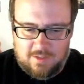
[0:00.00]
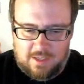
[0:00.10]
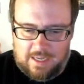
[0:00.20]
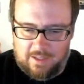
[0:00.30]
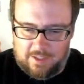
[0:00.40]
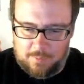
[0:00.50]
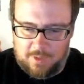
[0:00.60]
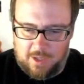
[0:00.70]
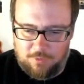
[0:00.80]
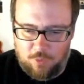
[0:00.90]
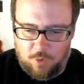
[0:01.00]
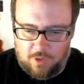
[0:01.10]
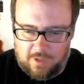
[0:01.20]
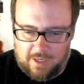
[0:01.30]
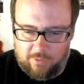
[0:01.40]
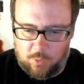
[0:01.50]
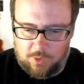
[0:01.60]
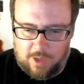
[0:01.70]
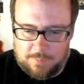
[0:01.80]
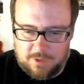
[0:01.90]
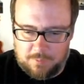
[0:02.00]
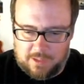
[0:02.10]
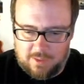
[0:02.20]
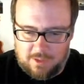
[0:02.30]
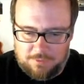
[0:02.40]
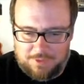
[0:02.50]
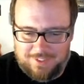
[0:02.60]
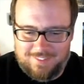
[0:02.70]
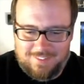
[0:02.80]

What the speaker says: I like MK4. Not everyone craps on me, thankfully.